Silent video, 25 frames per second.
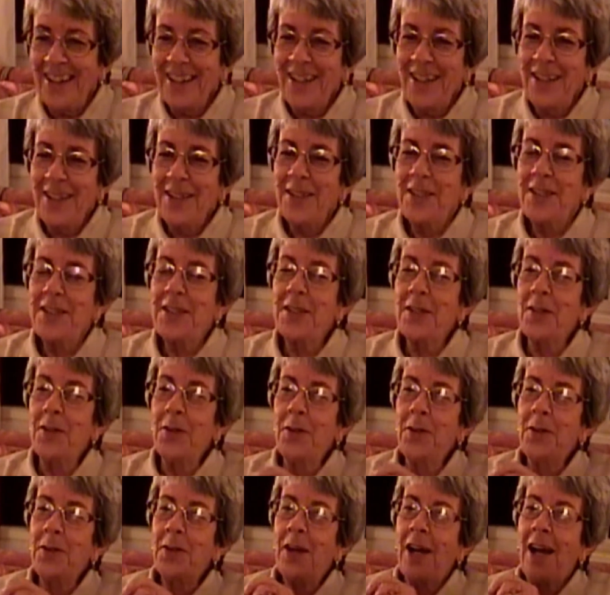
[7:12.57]

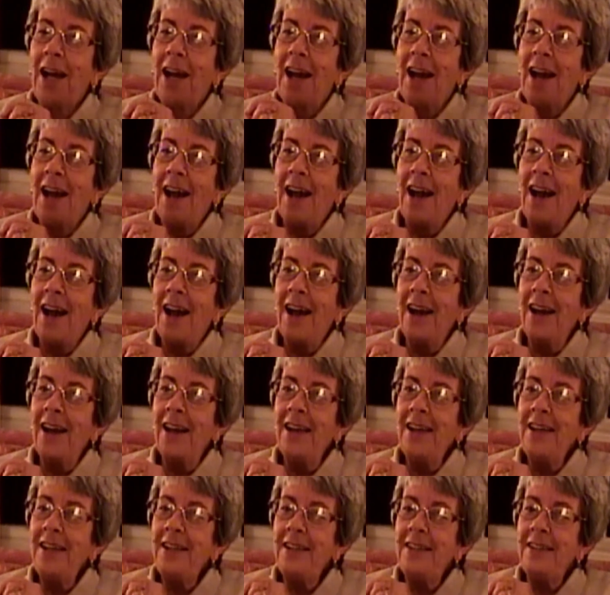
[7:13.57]
So
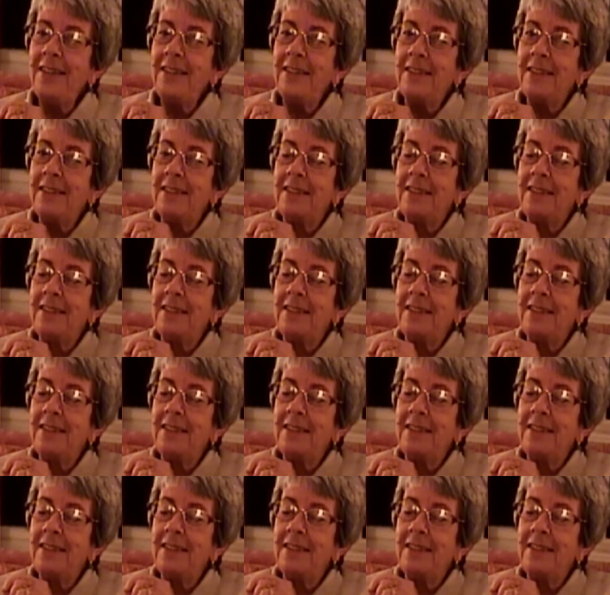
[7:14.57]
I